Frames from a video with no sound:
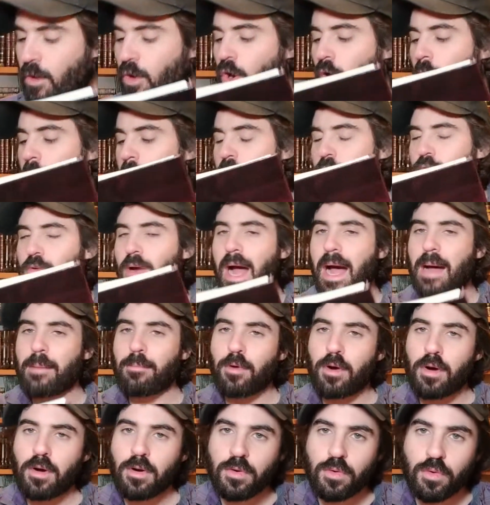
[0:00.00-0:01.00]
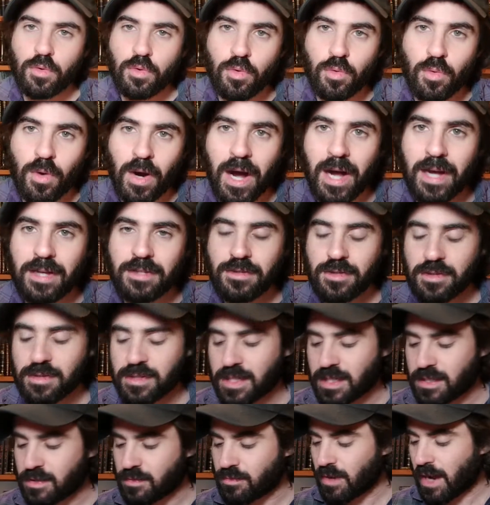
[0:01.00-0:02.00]
Amarabba, Uwa, so
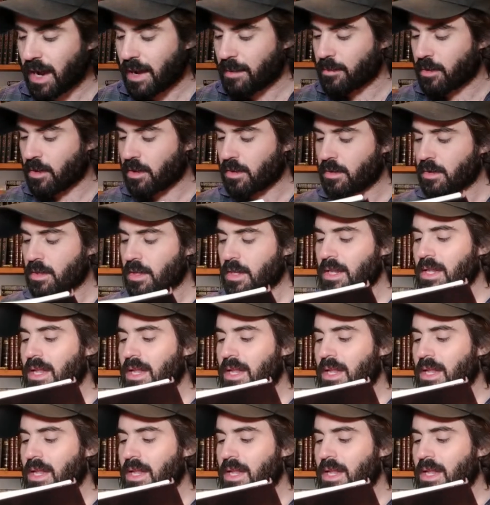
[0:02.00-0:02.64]
says Rabba,